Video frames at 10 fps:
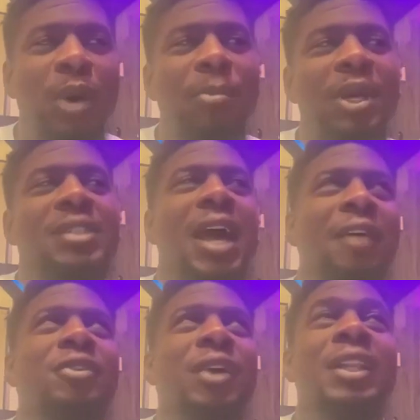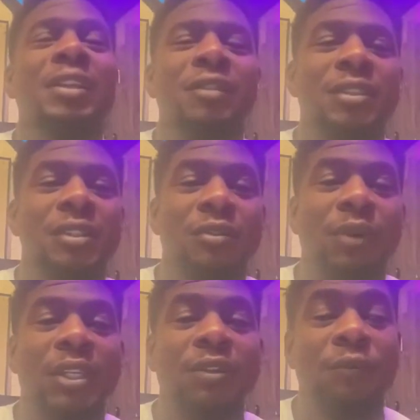my best after I leave this
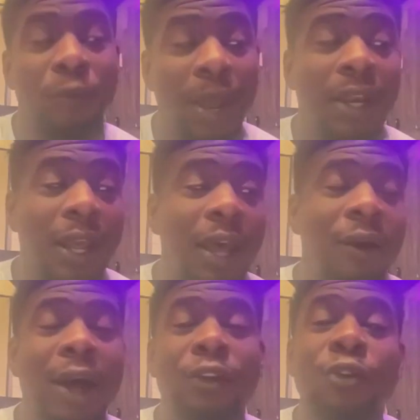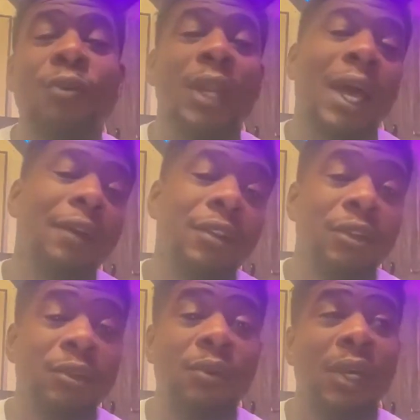situation. For right now, I'll do what I have to
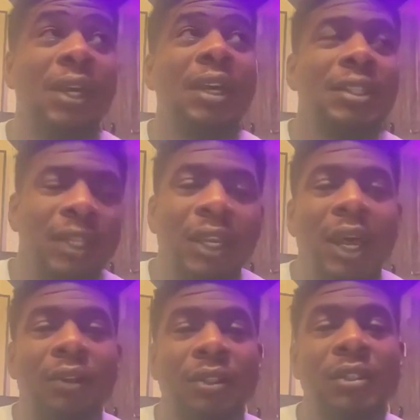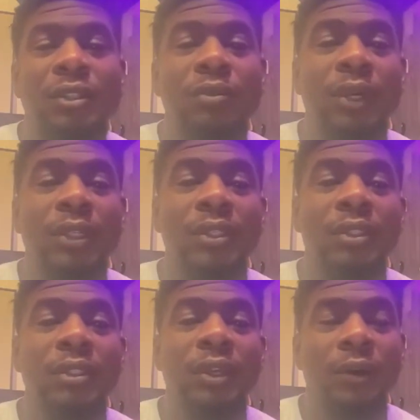do to get out of the situation.
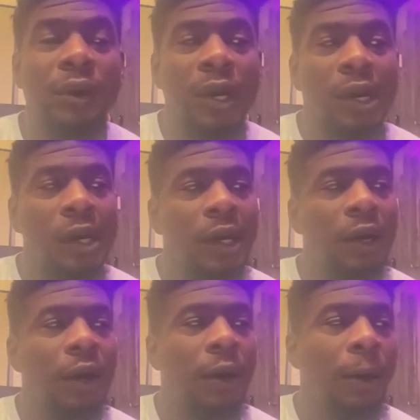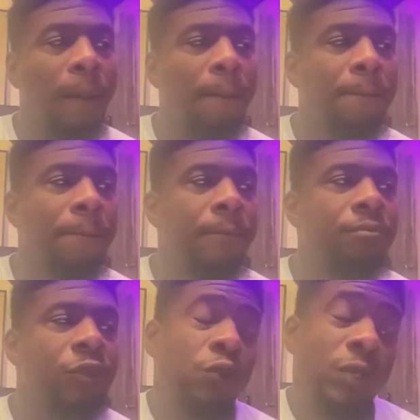So
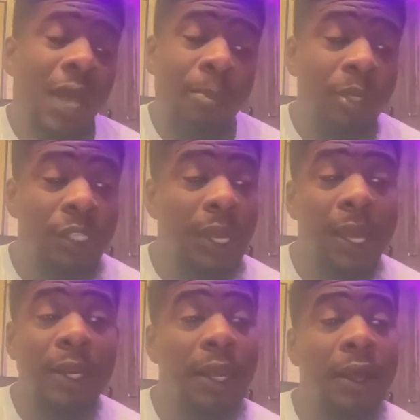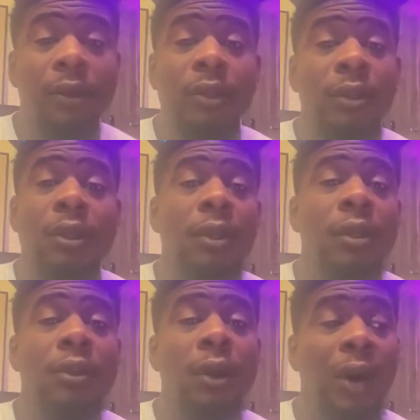you just gotta put your head down.
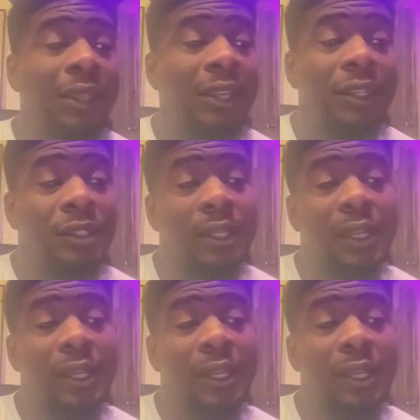Yeah. You know, I think there's a